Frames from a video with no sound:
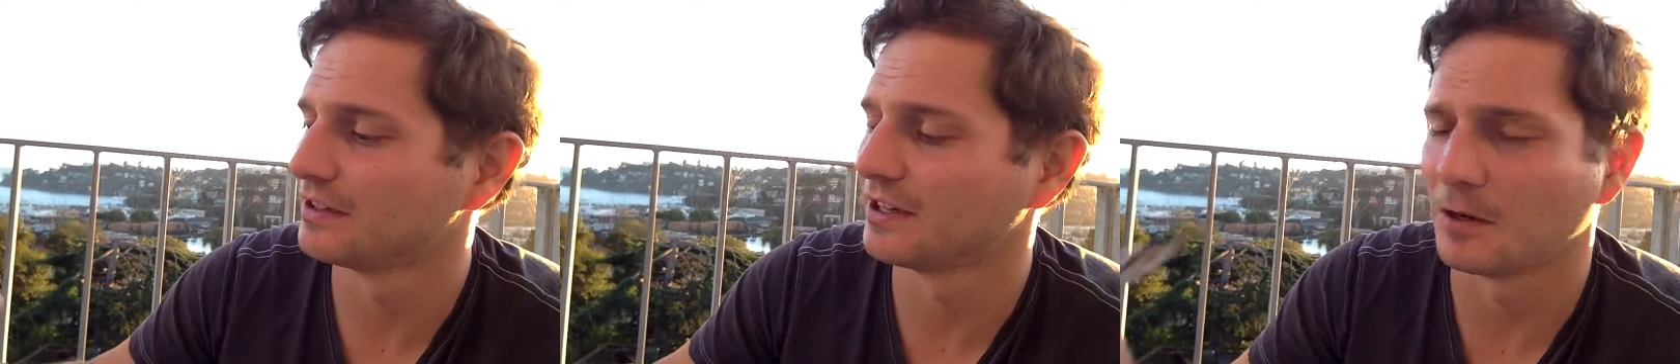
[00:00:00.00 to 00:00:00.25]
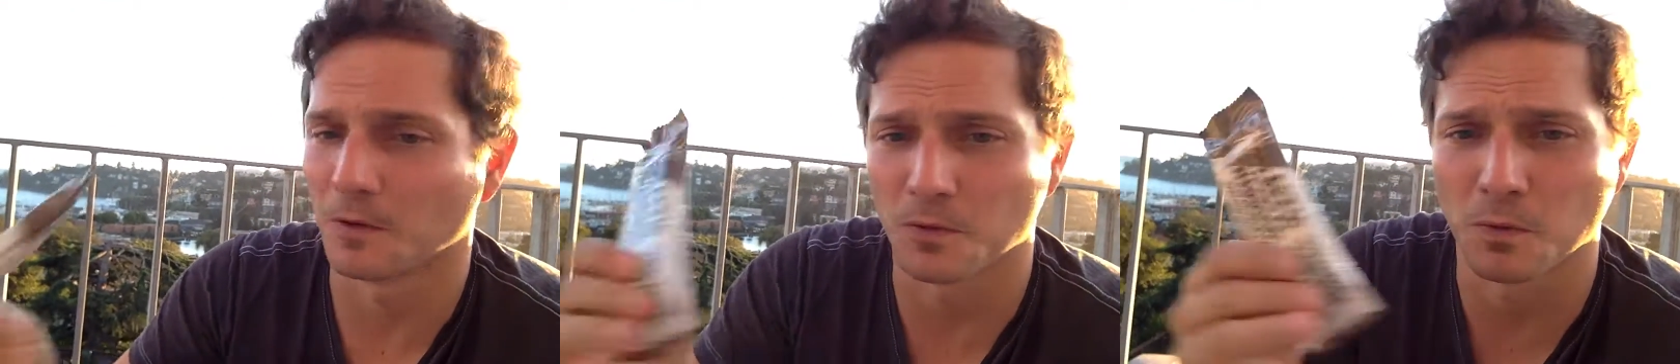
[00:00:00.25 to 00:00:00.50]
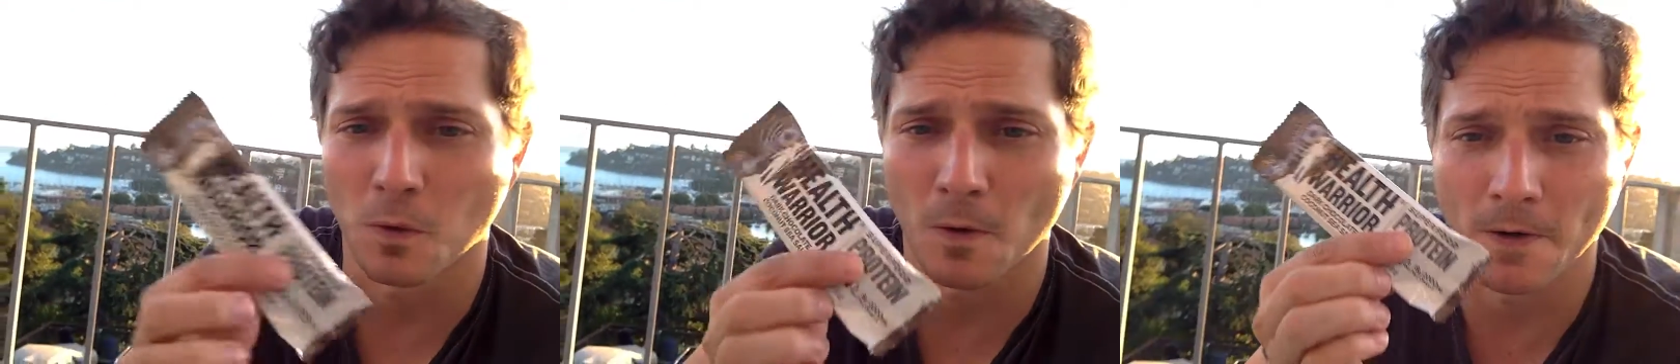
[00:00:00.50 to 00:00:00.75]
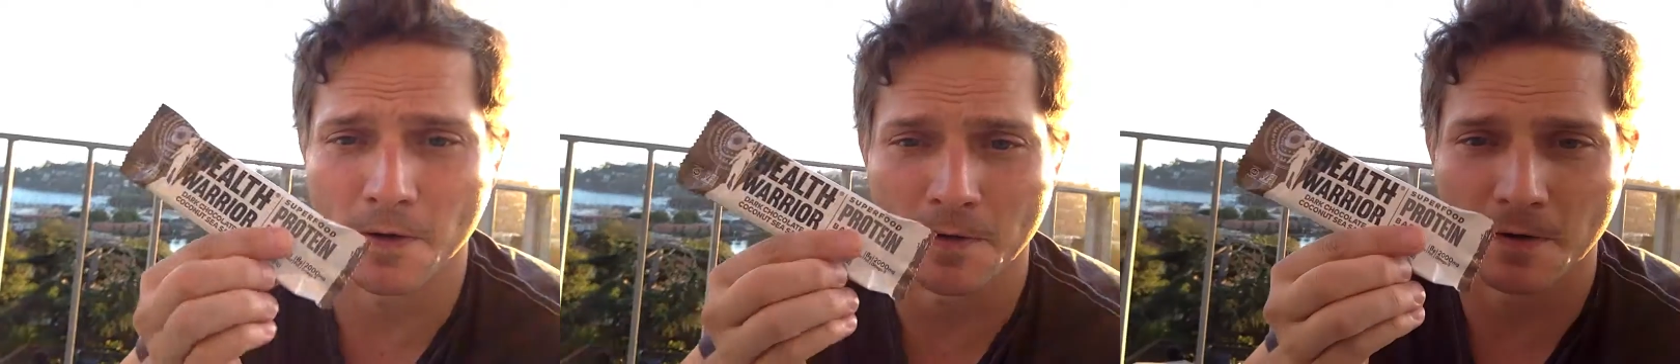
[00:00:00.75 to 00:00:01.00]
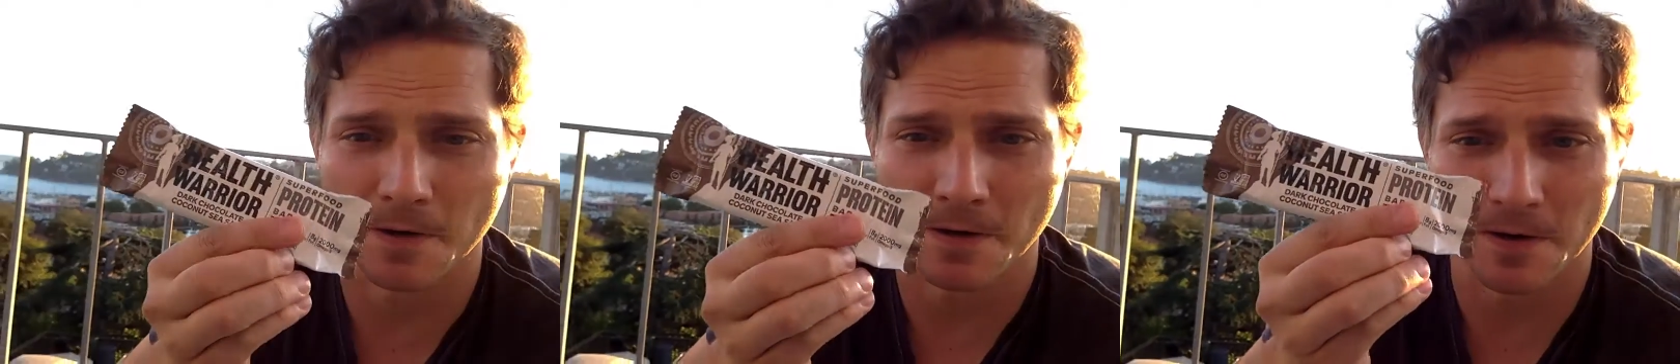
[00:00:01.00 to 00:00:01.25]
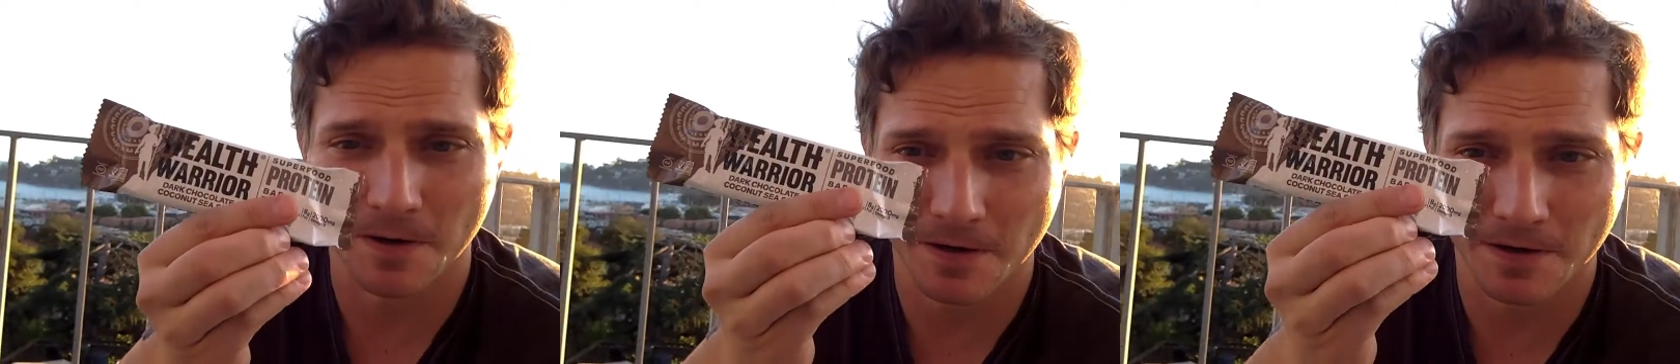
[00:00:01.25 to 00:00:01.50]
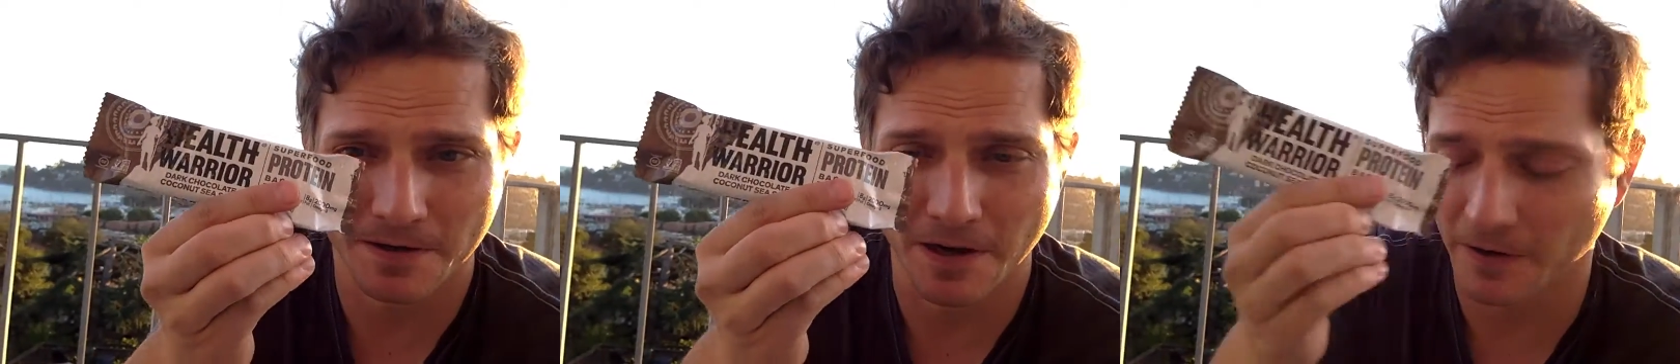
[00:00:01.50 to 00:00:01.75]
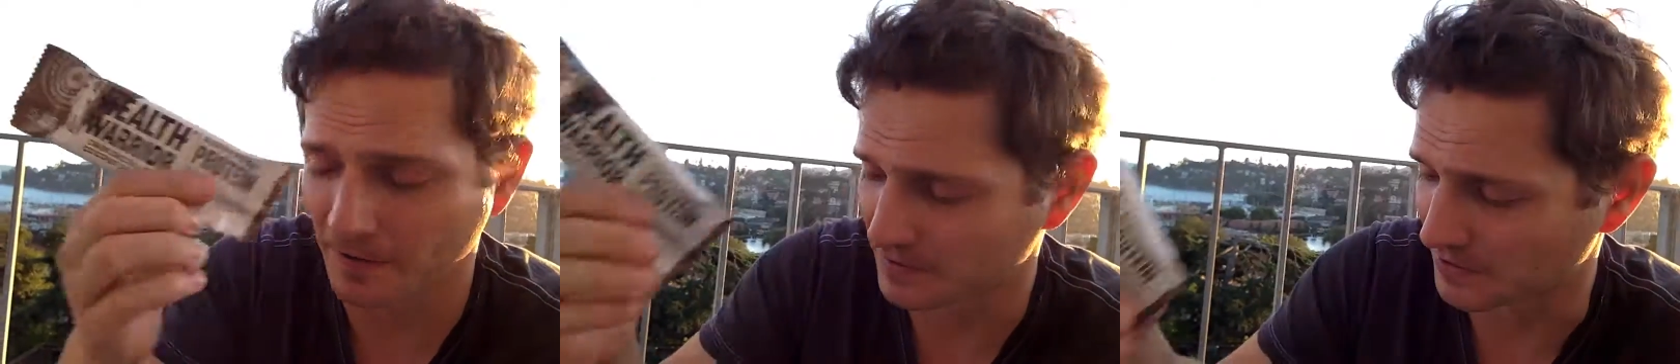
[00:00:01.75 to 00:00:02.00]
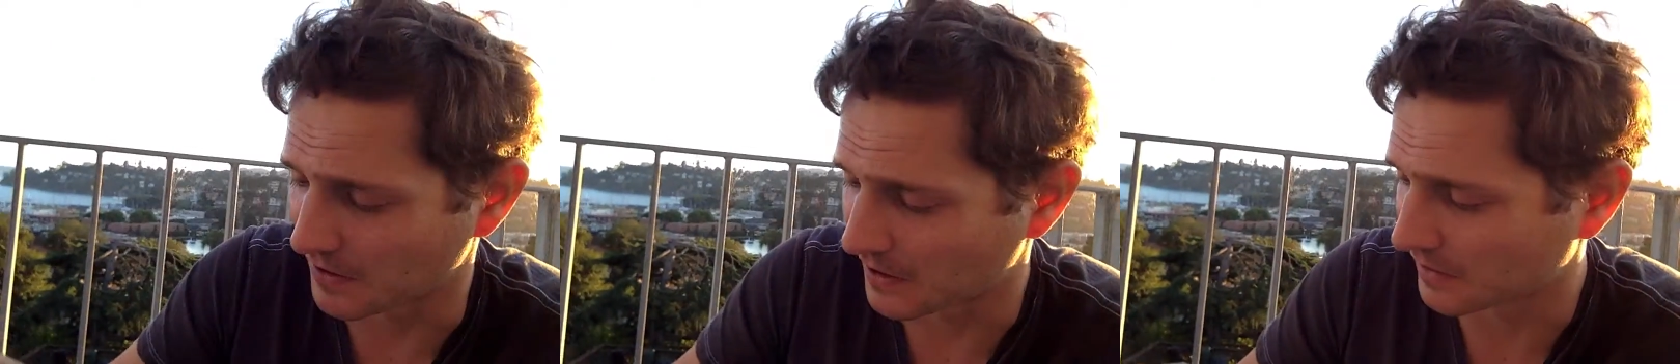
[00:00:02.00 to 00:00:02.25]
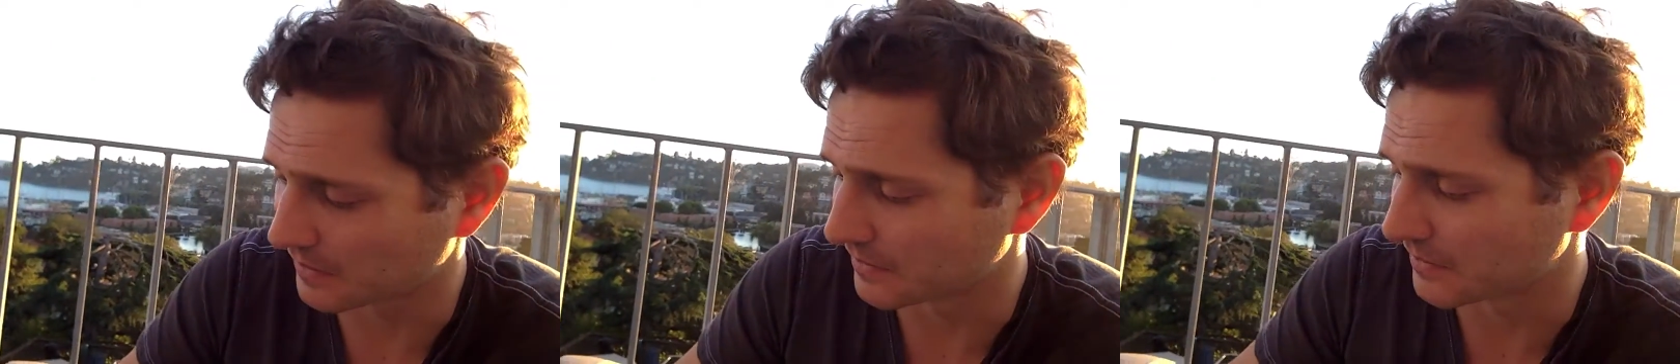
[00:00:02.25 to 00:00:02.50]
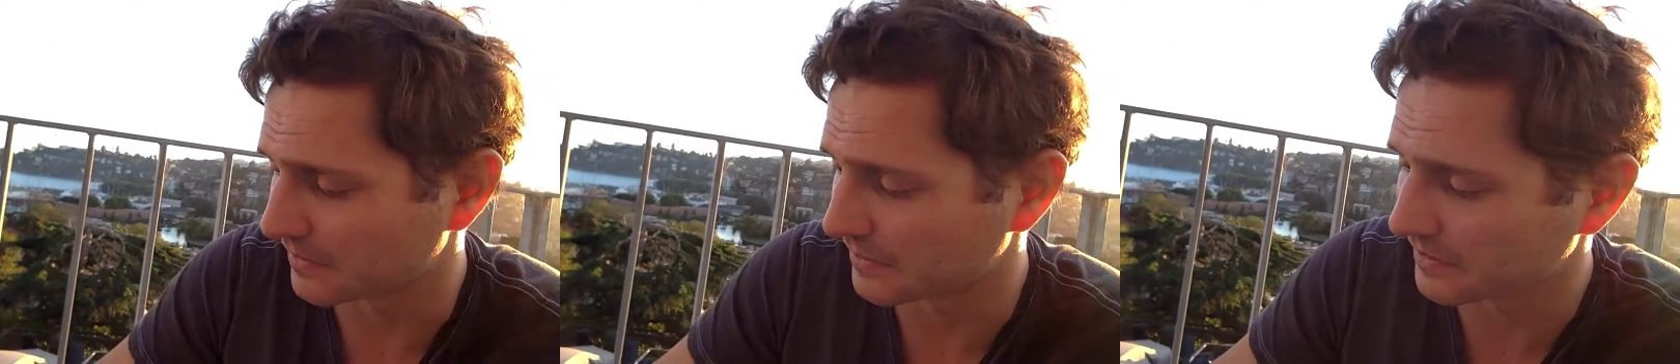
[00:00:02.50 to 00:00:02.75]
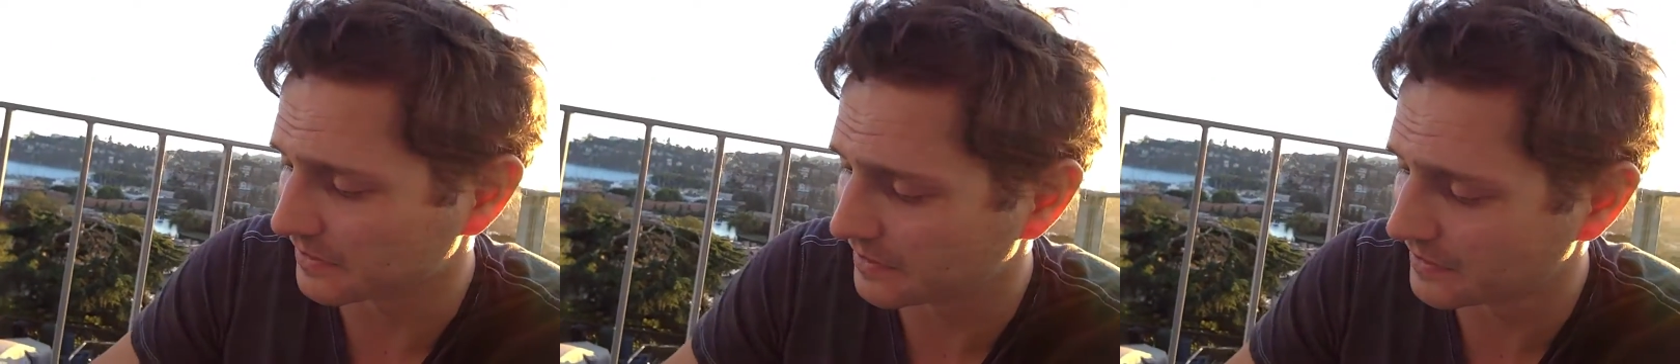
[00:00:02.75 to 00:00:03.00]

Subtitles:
Health Warrior, Dark Chocolate,